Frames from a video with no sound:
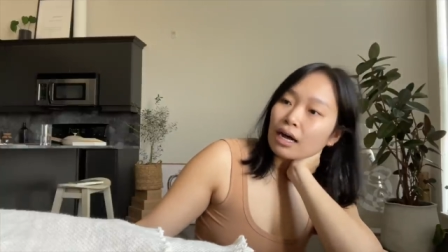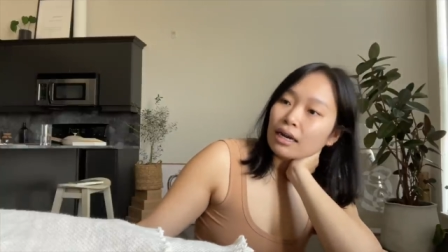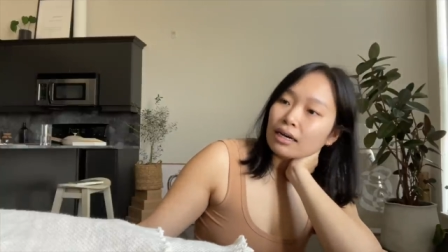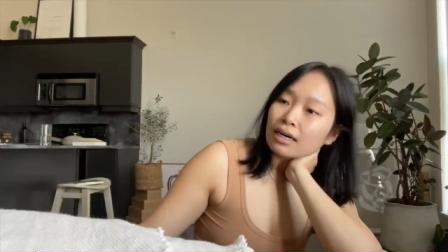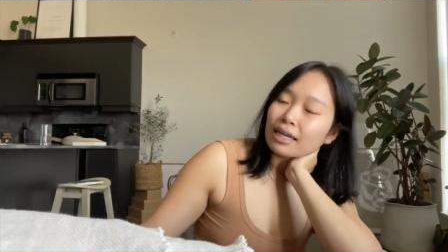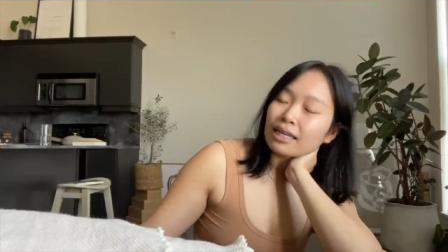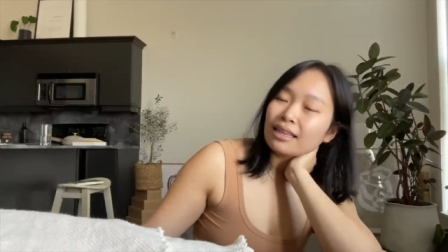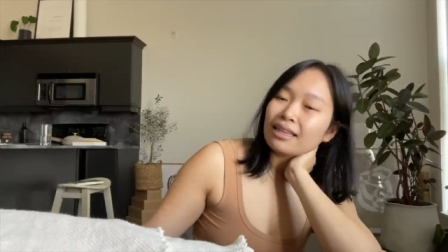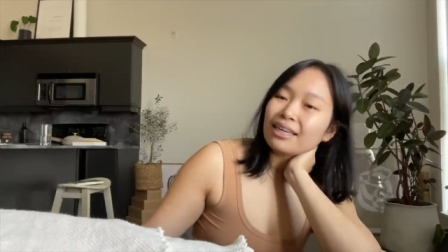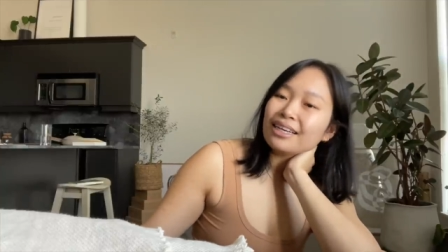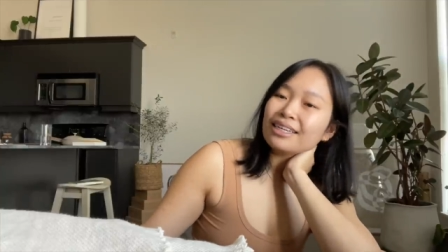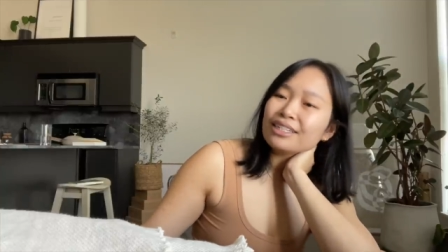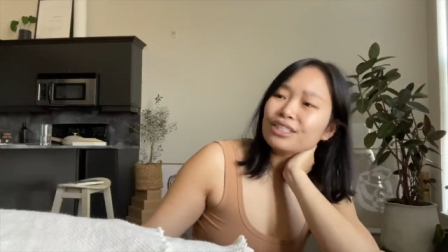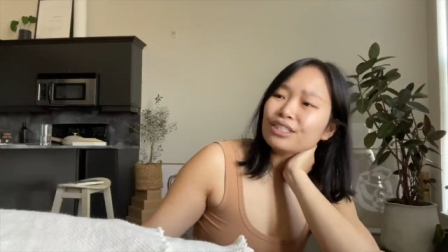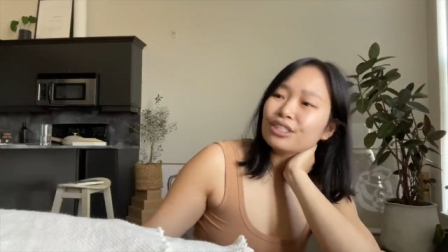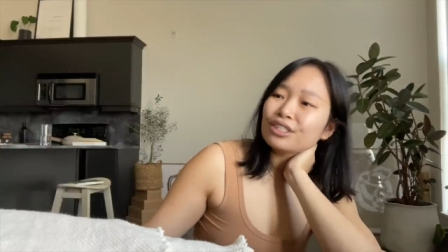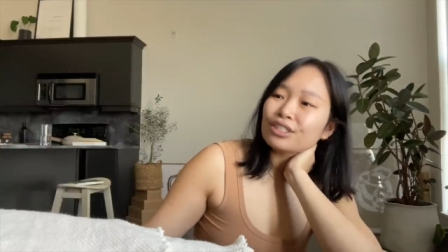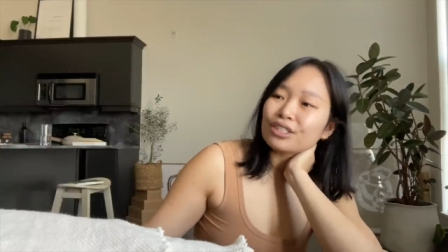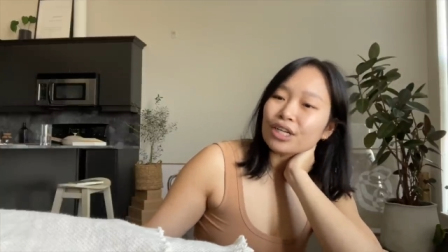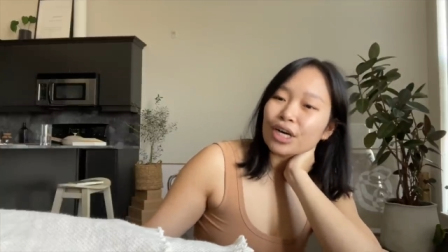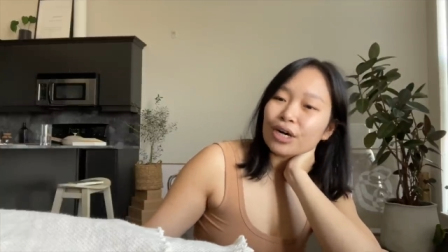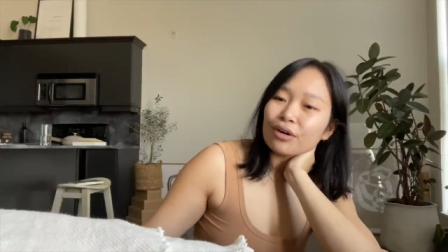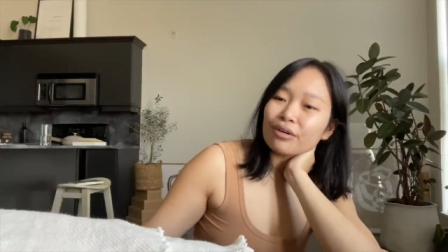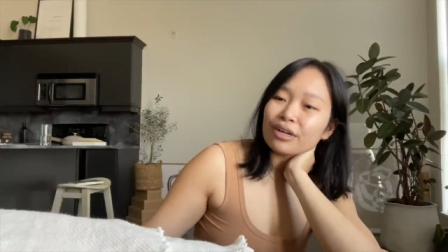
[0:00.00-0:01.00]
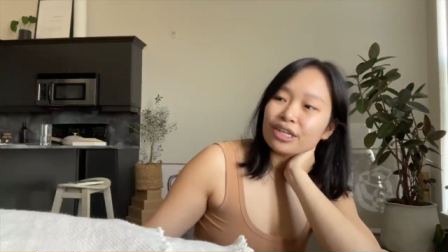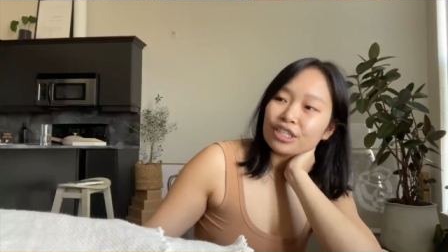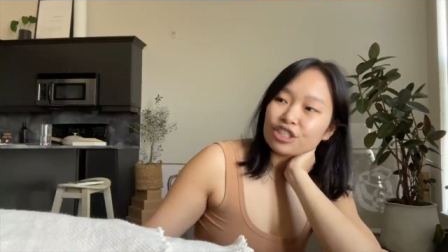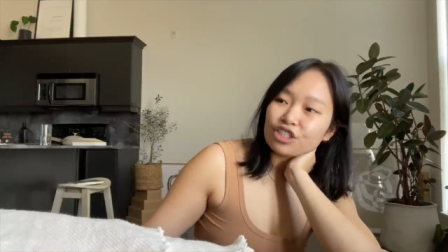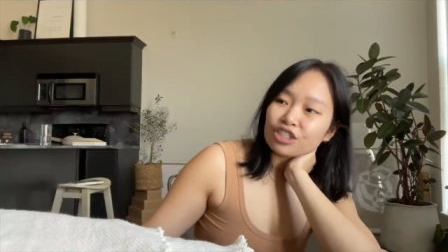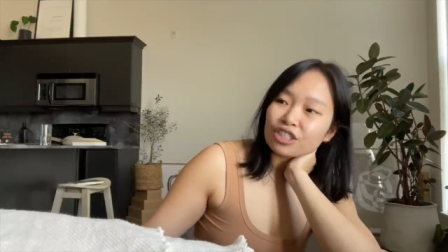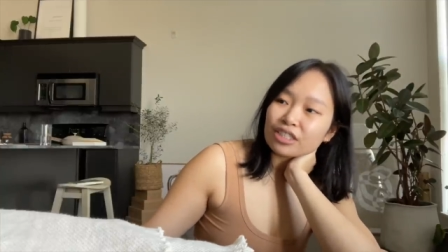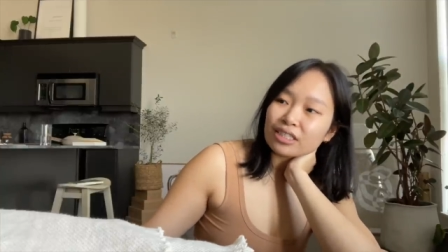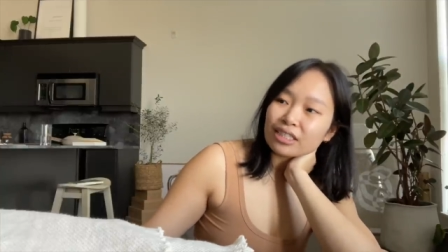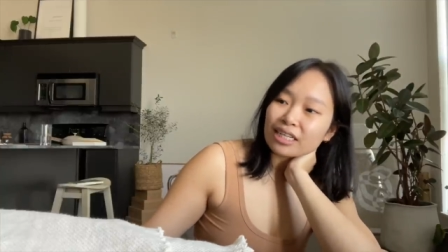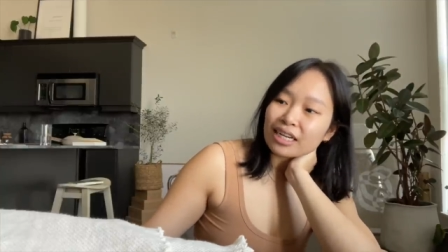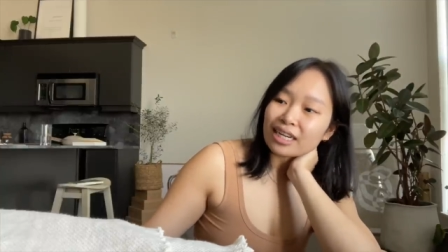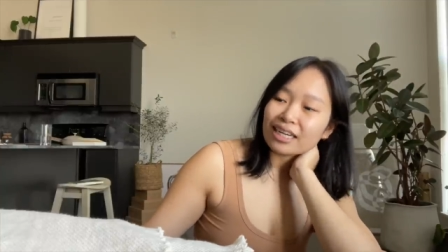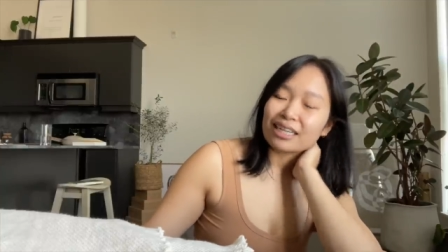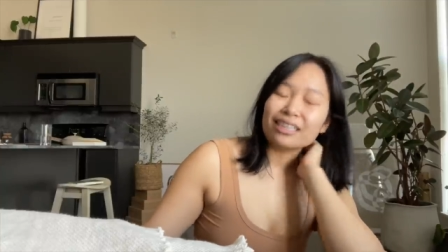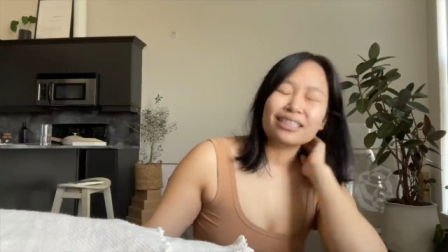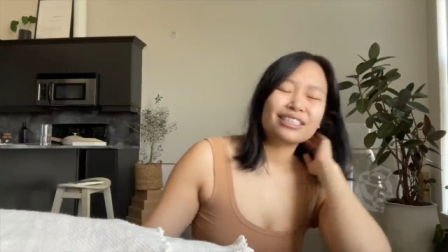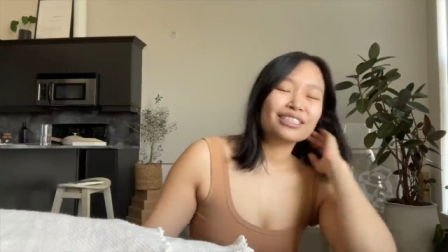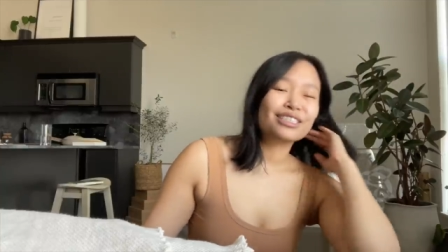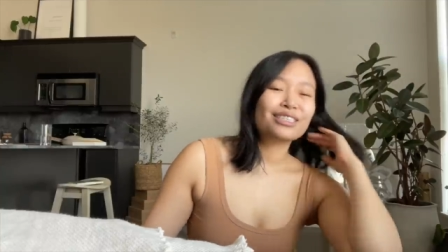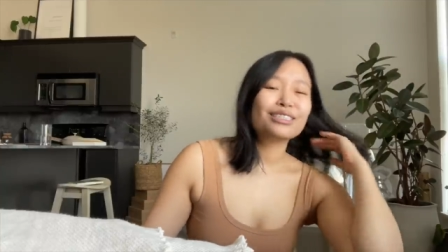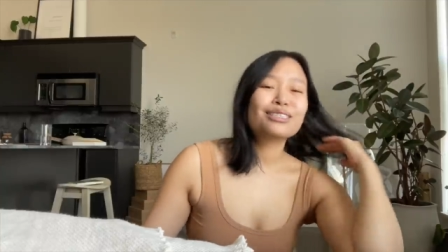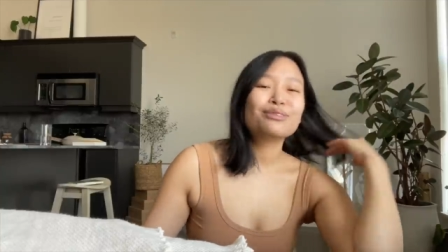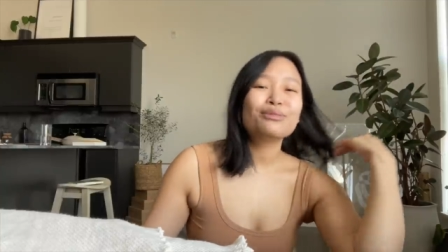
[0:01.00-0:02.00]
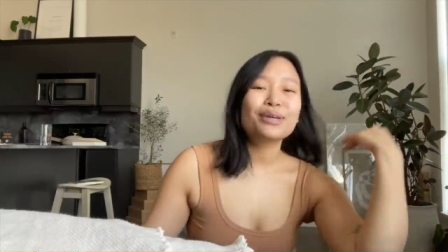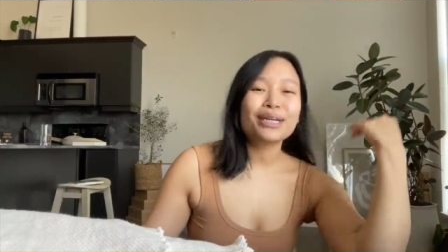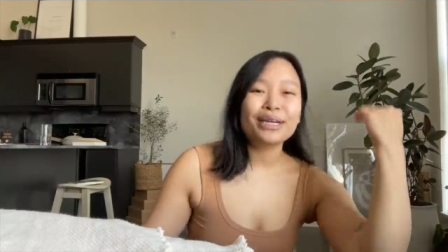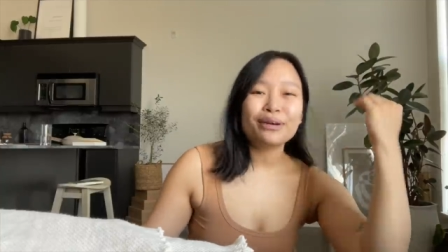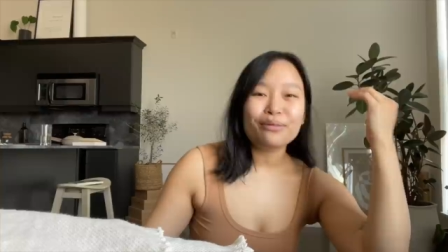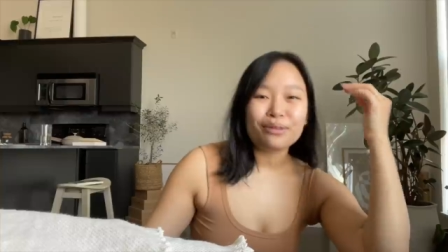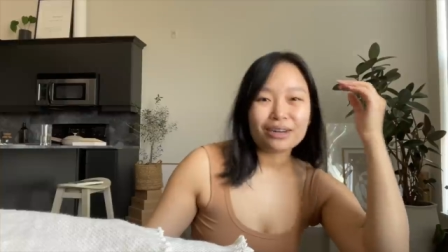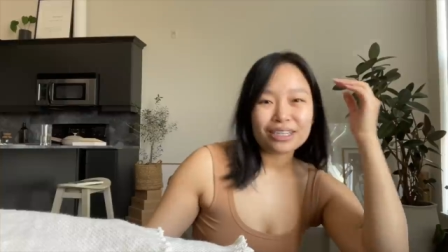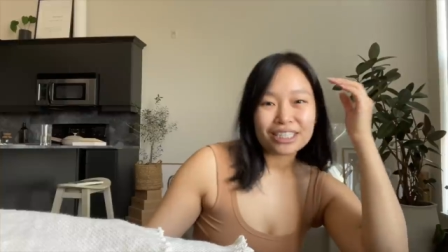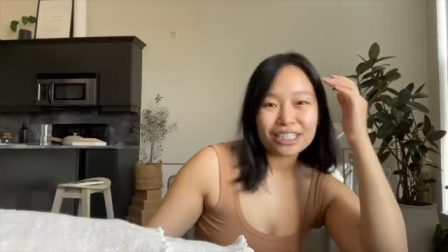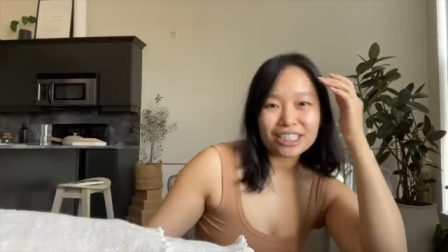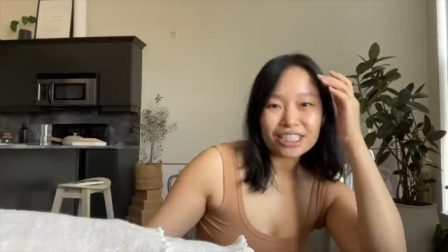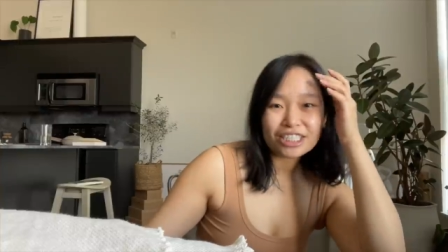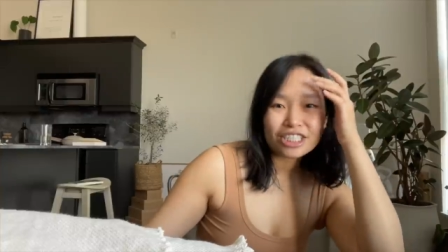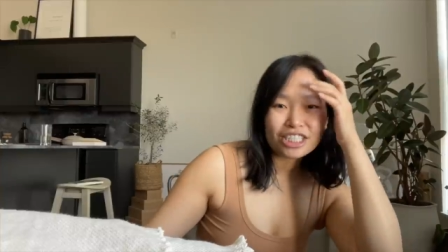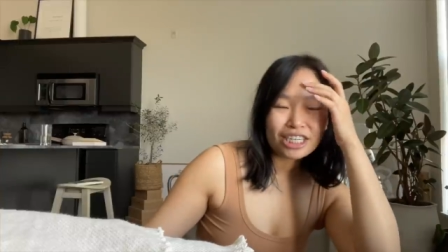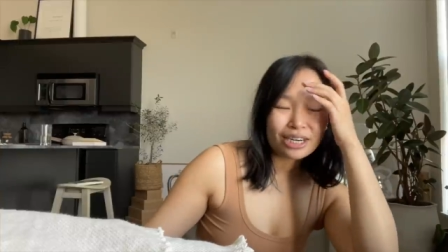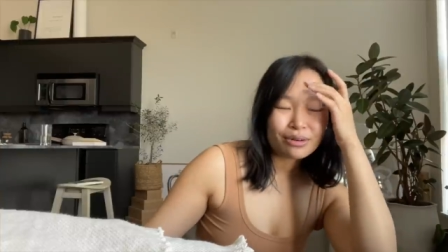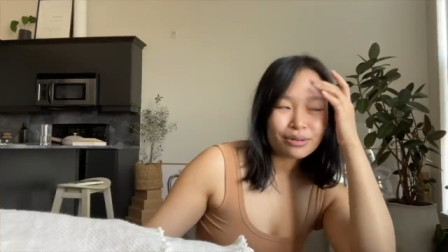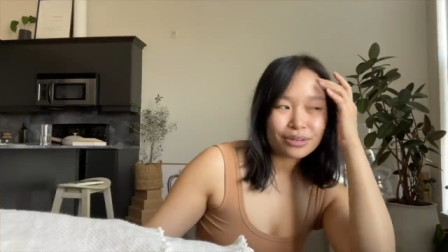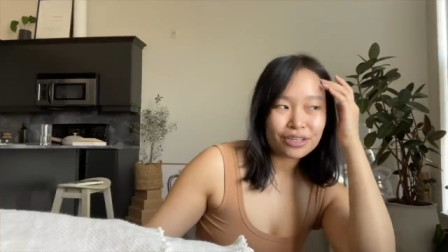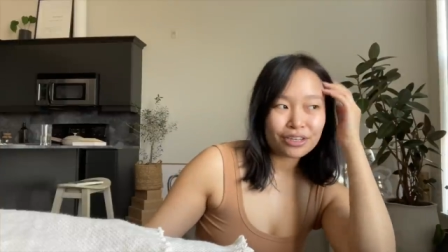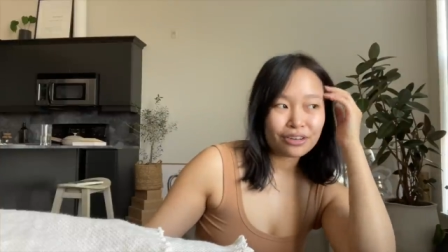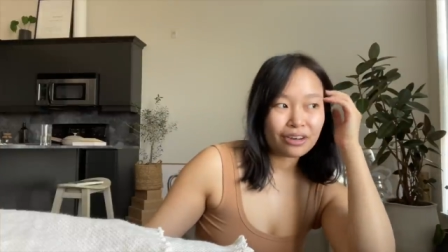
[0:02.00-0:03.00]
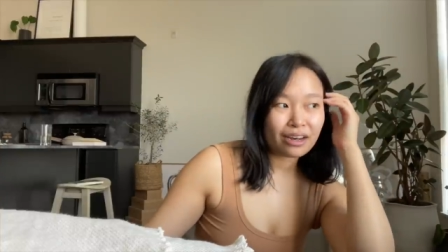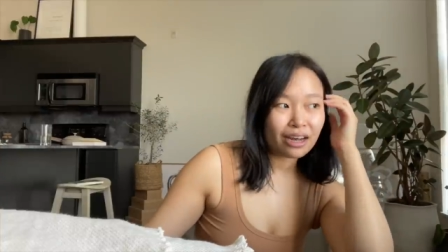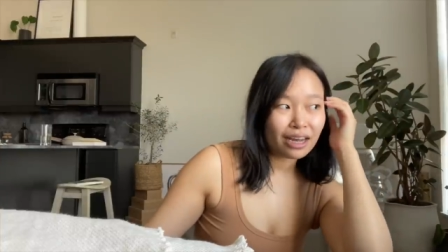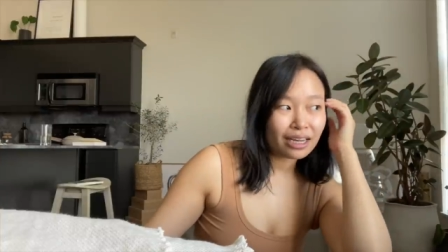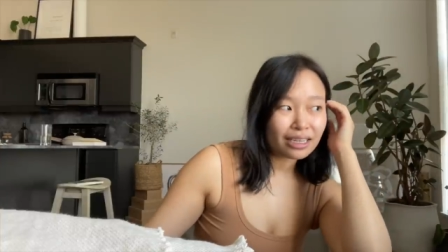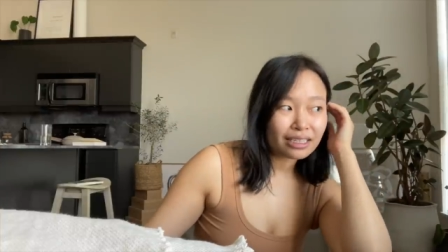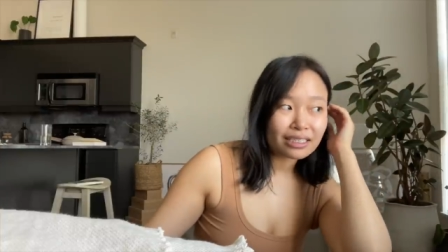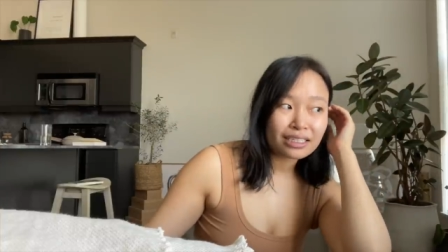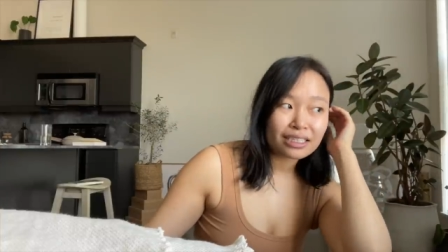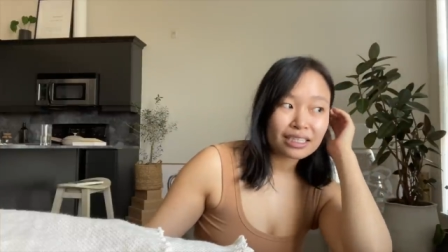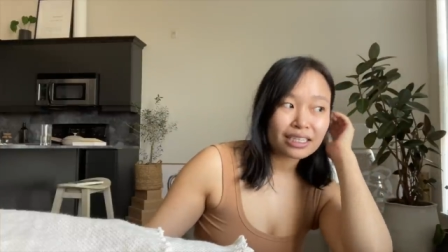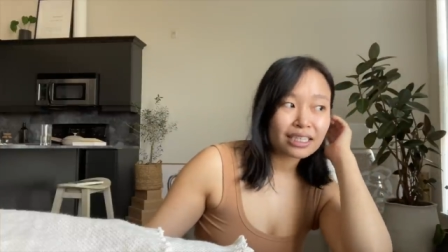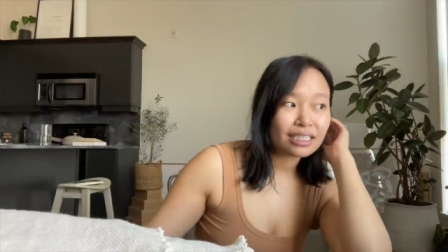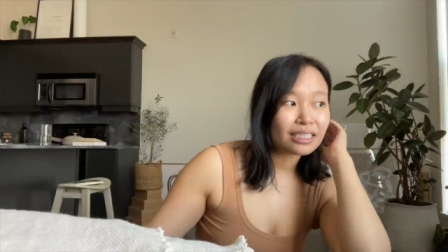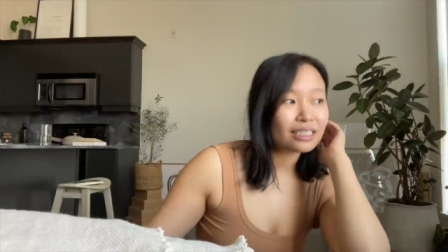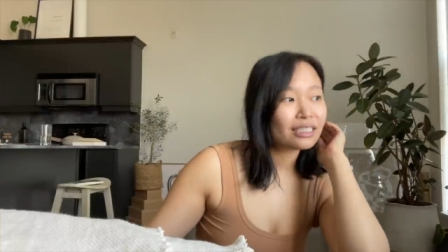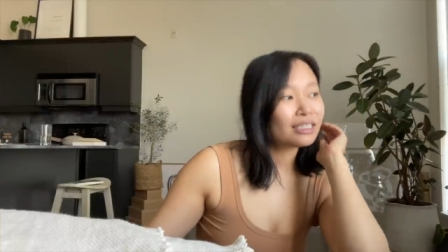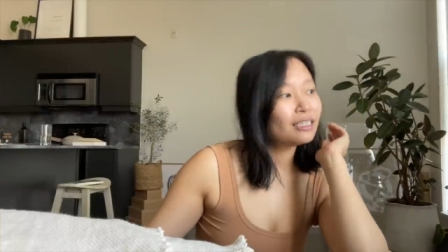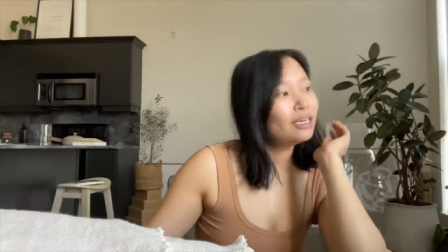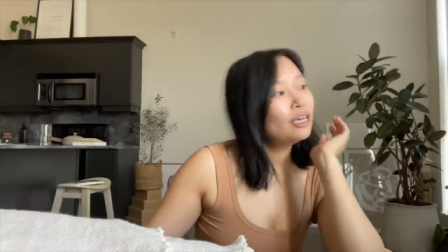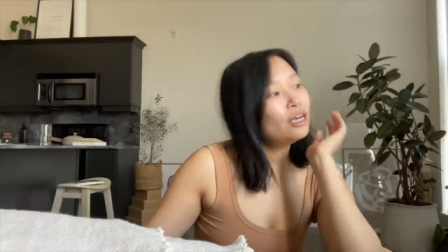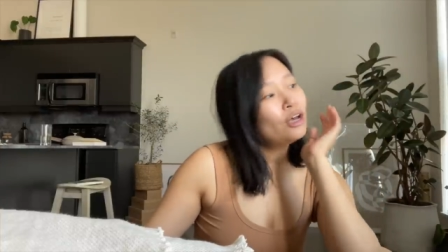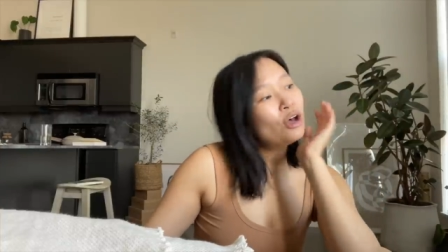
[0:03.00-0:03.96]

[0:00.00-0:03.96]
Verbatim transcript: And I think it's so interesting, and this is what I wanted to share with you guys is,